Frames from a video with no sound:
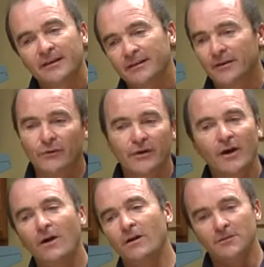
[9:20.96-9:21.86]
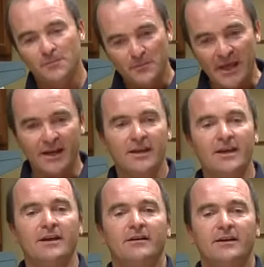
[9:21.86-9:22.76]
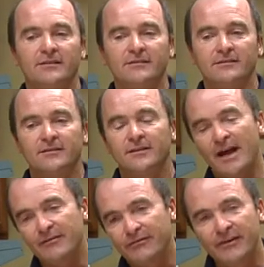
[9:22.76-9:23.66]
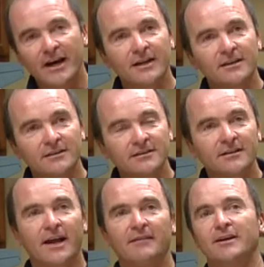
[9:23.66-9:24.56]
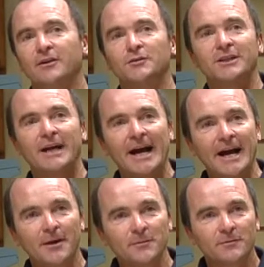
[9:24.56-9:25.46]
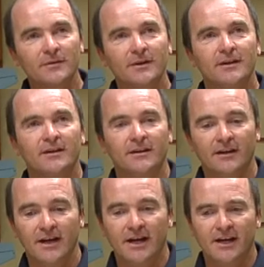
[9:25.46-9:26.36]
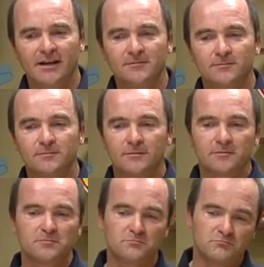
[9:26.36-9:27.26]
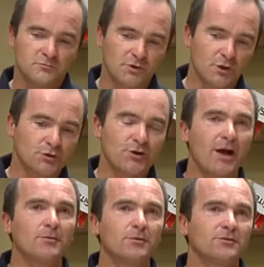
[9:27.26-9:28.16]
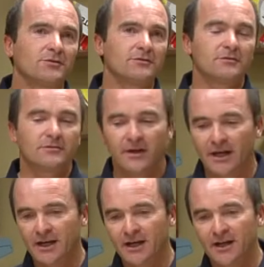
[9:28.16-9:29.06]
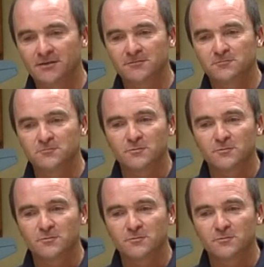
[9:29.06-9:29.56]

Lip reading: the overall meaning here is have fun, have a good time, no troubles, and